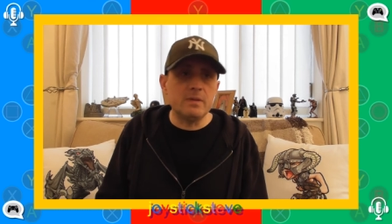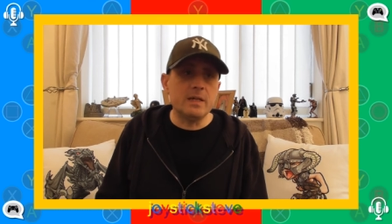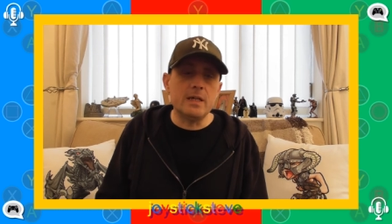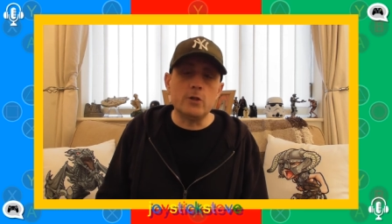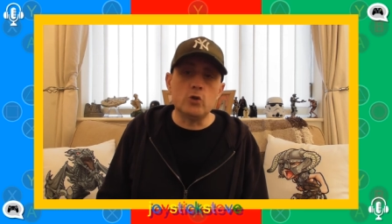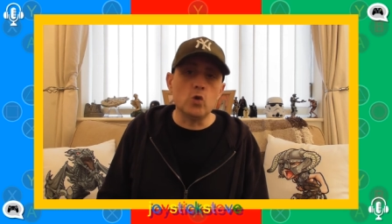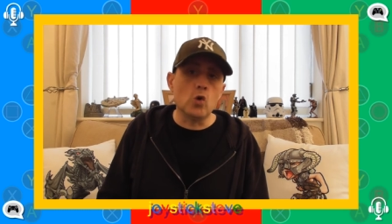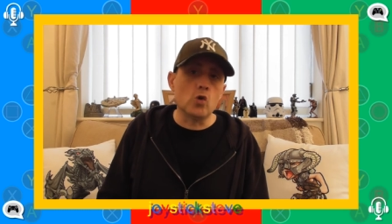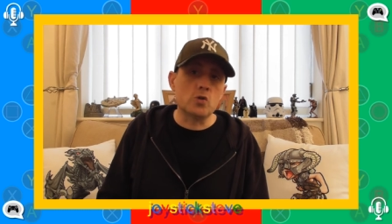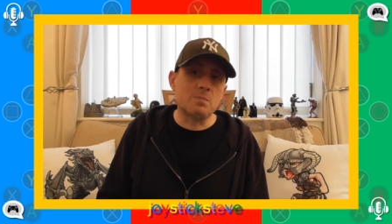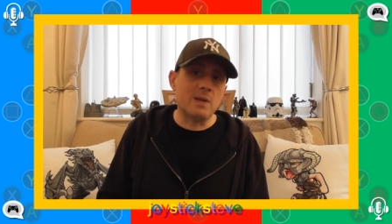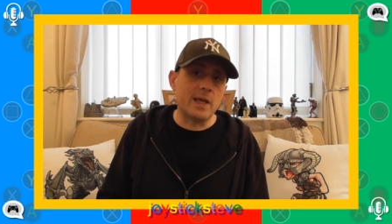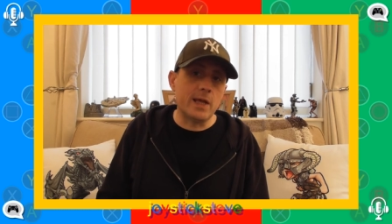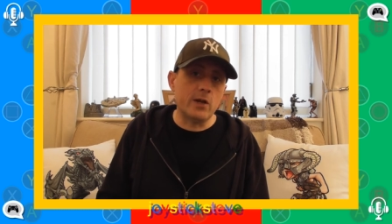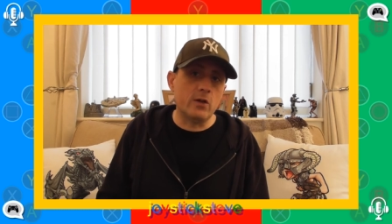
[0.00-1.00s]
He
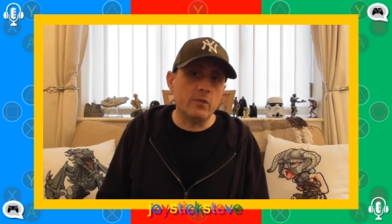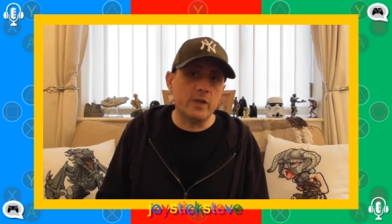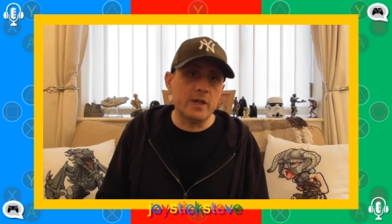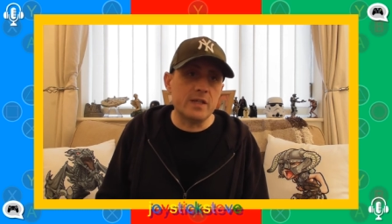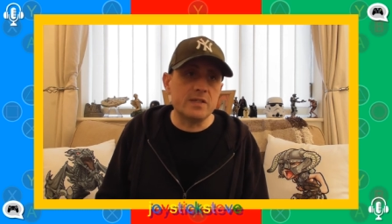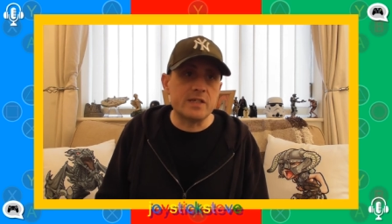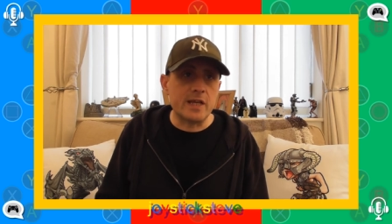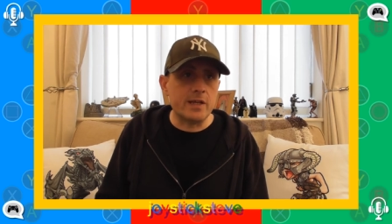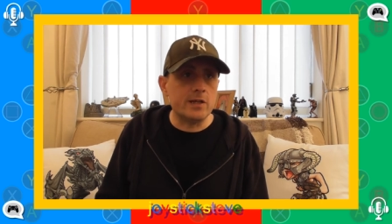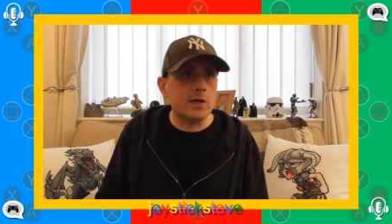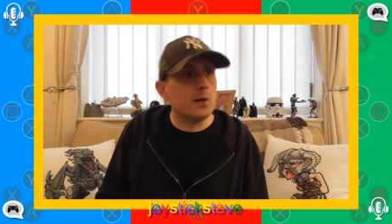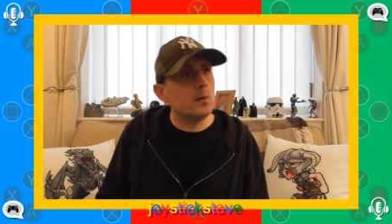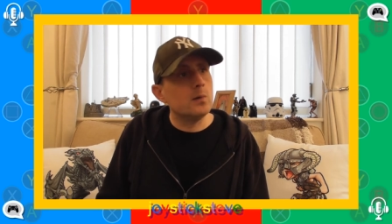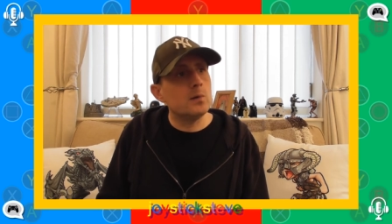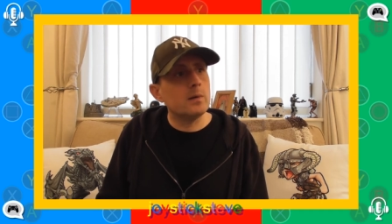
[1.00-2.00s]
adores playing on the
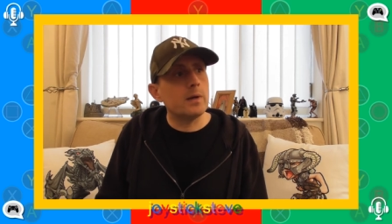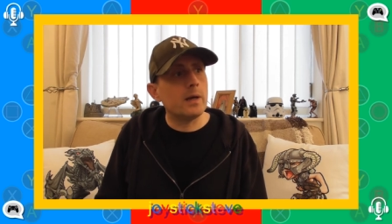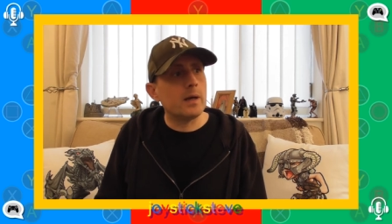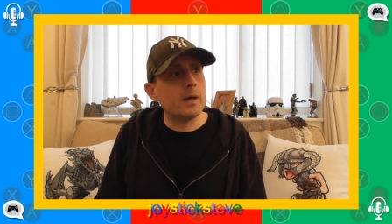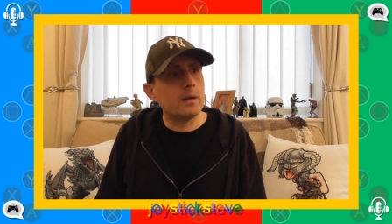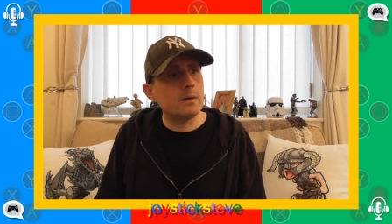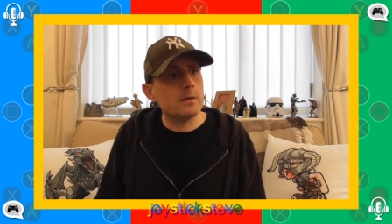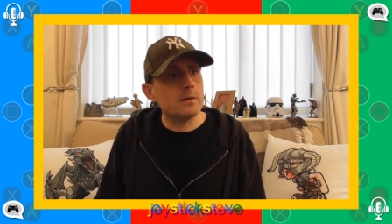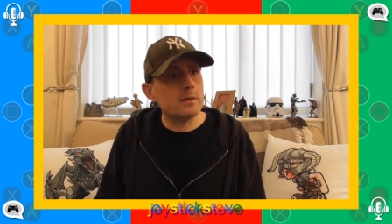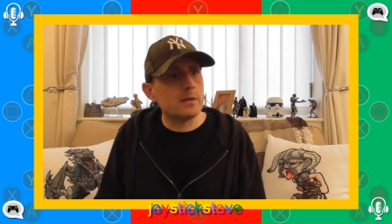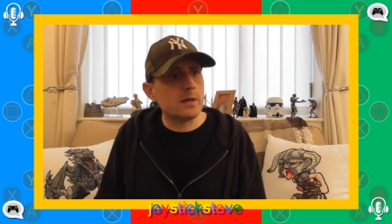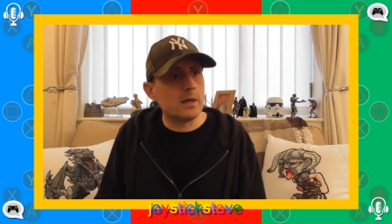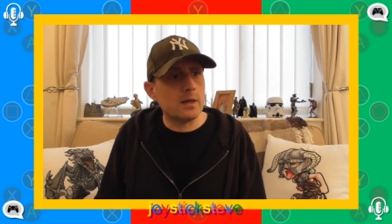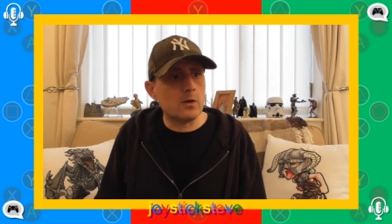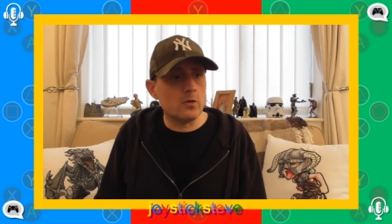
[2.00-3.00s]
Nintendo
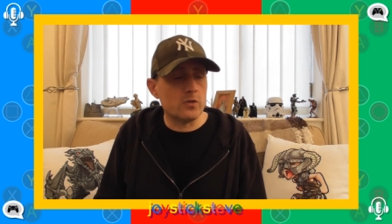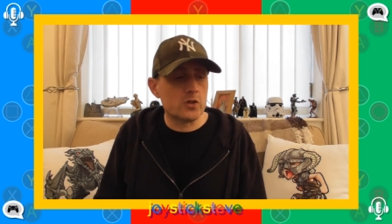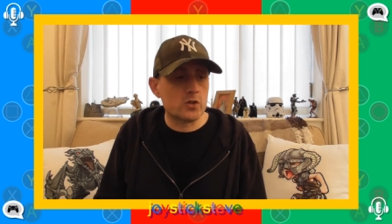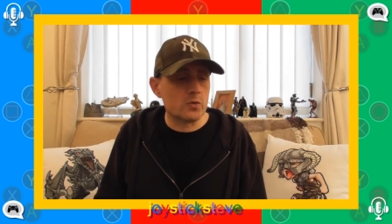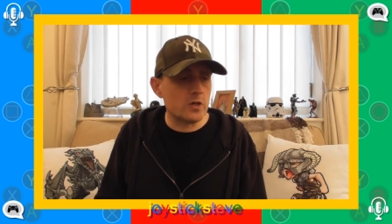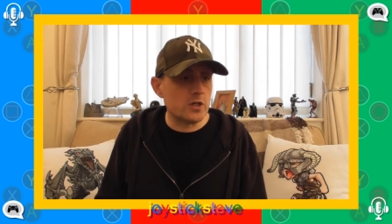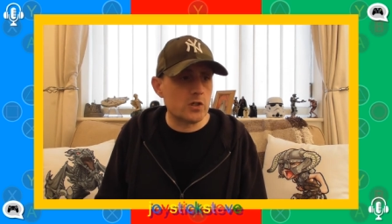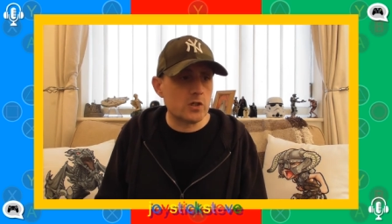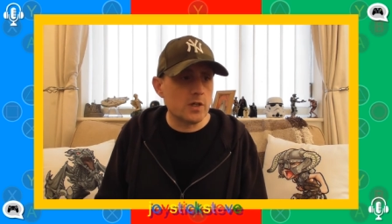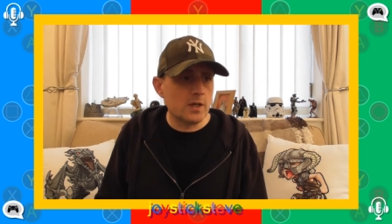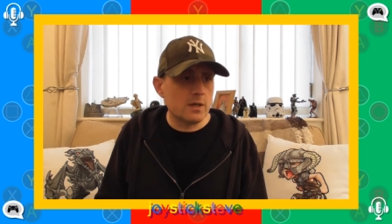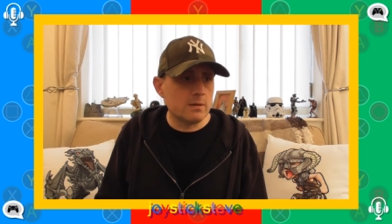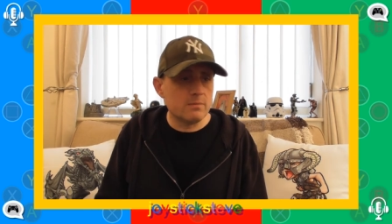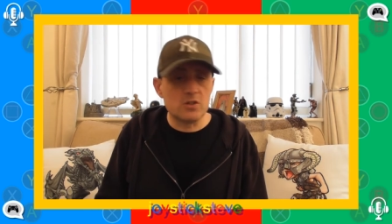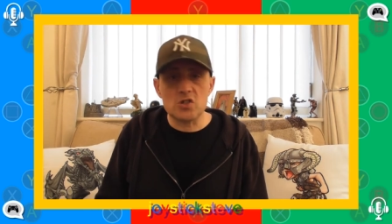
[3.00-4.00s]
and uh, on the Switch,
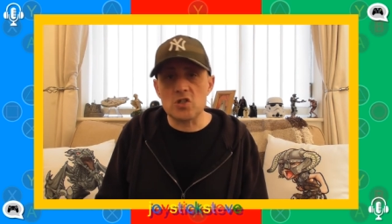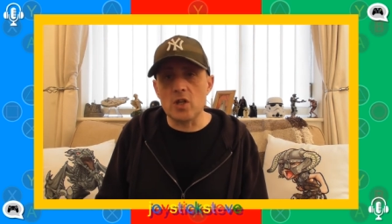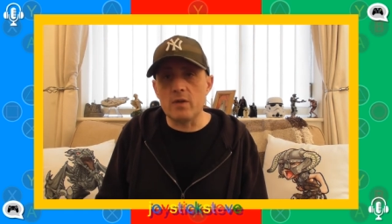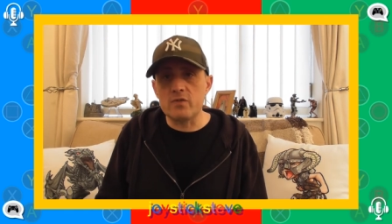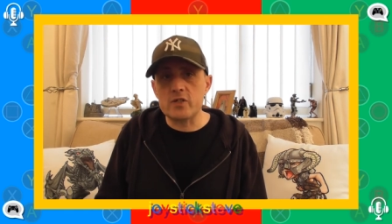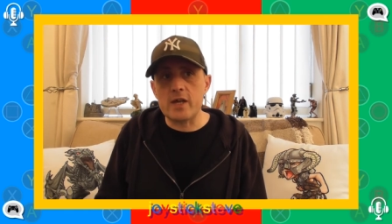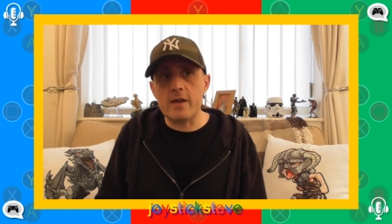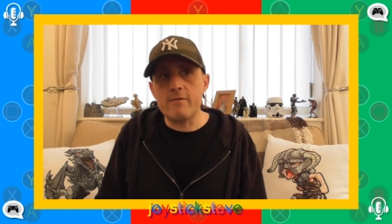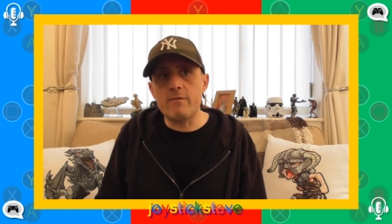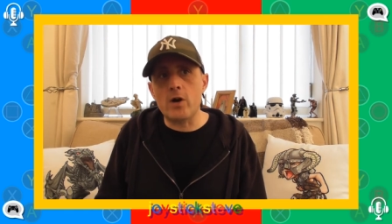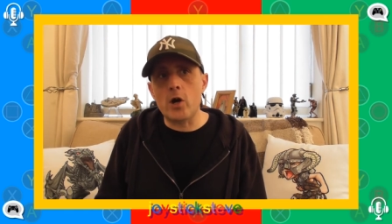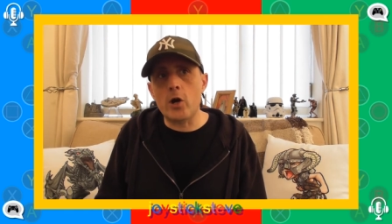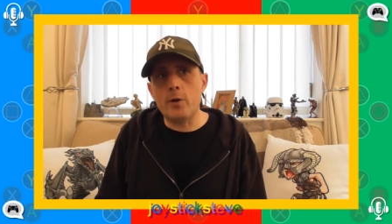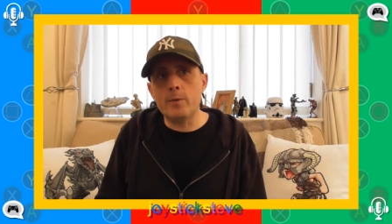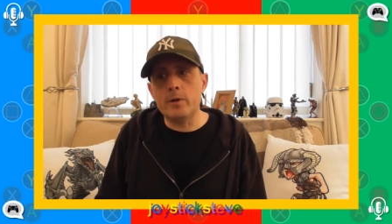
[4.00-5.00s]
just loves that
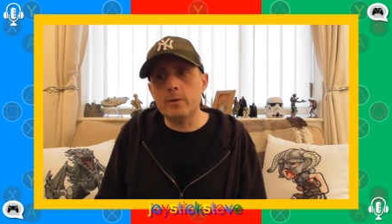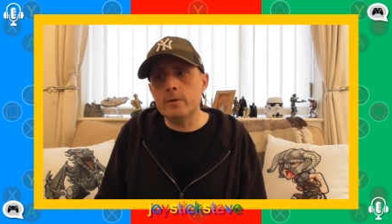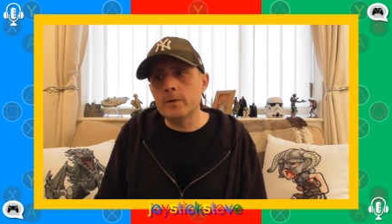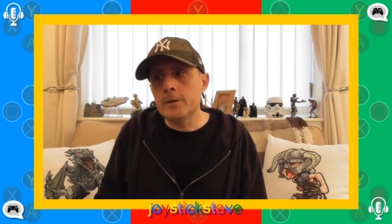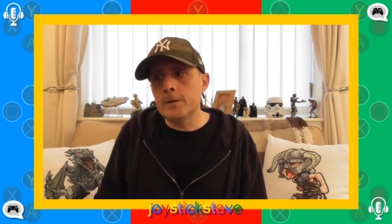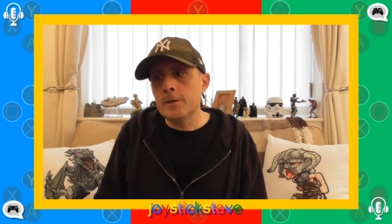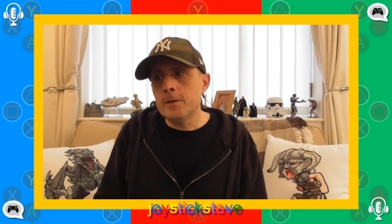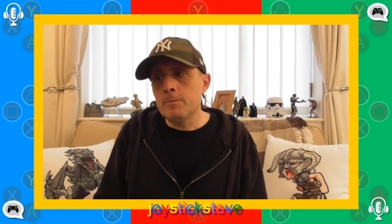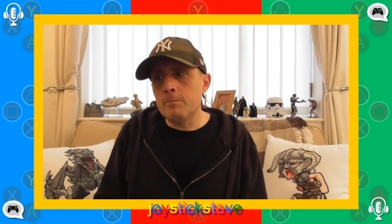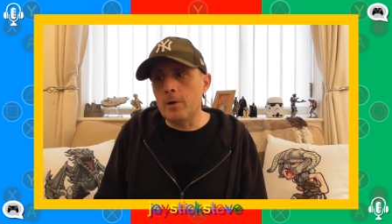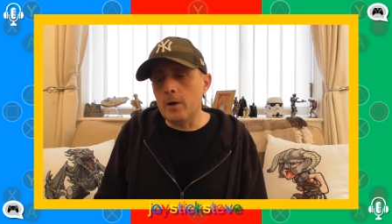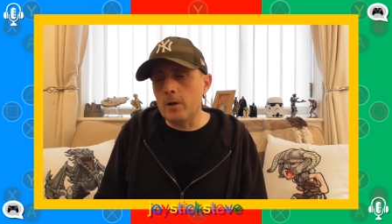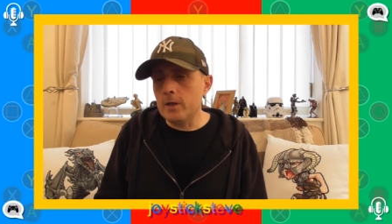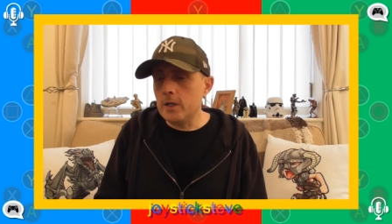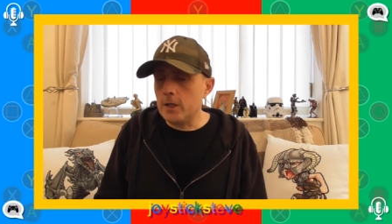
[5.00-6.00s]
environment.
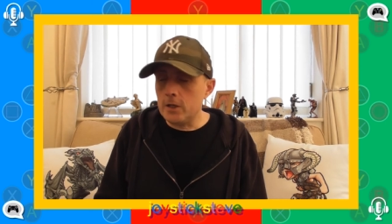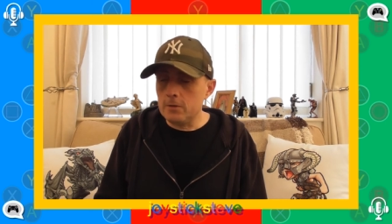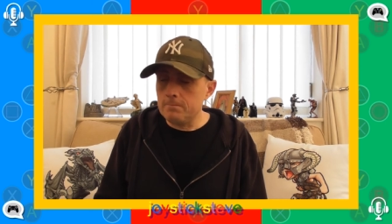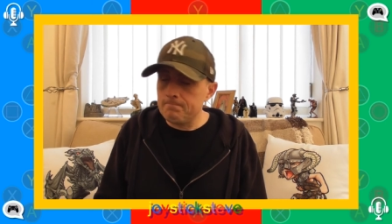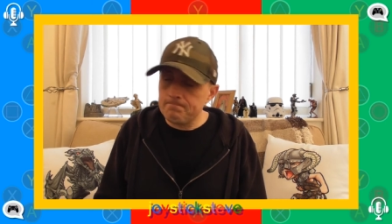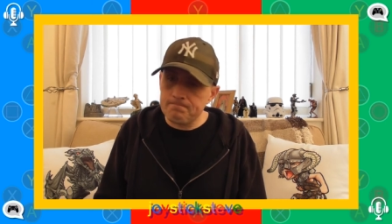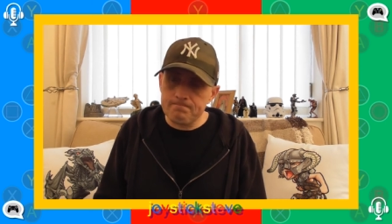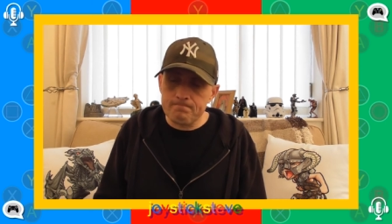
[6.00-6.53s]
But, you know,